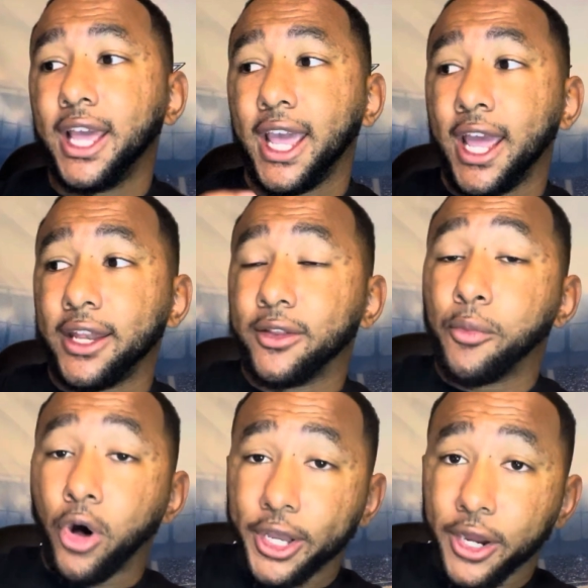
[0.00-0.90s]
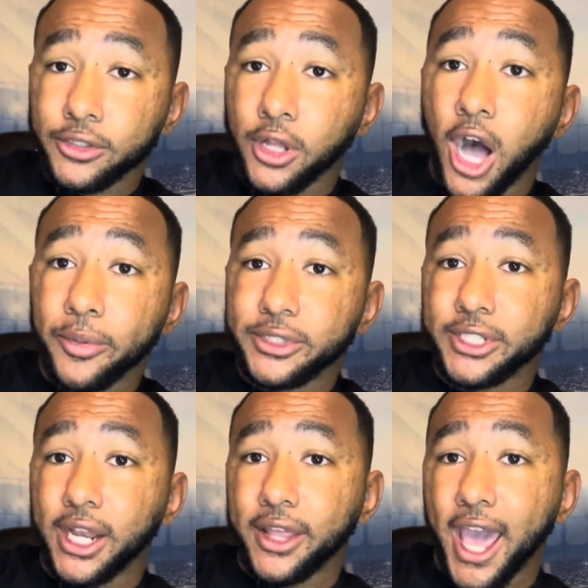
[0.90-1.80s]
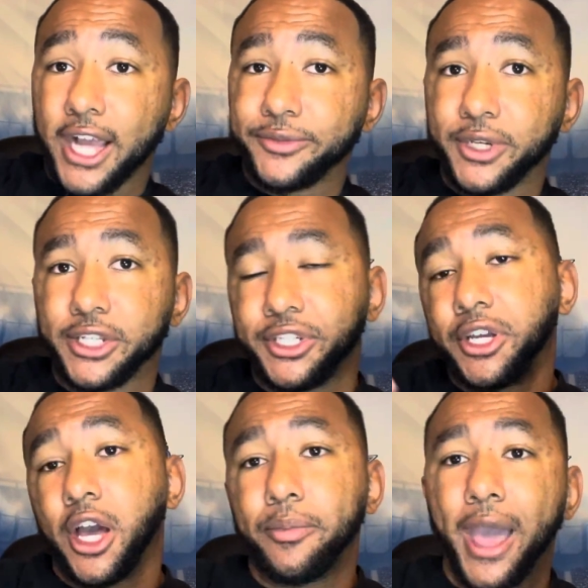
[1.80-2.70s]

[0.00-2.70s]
and the ball carries on the opposite side of the hash because he cut